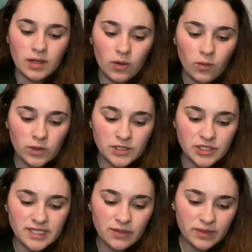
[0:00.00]
Once you're
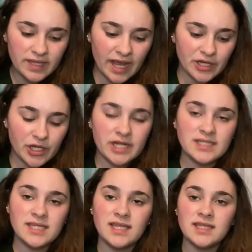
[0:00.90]
done with that, you're going to
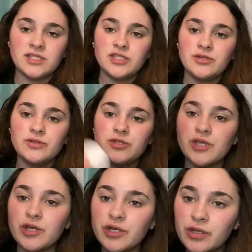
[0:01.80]
take these two
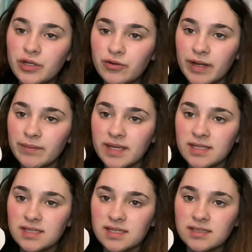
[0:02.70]
circular gray
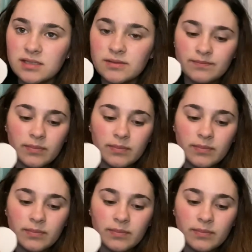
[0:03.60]
pieces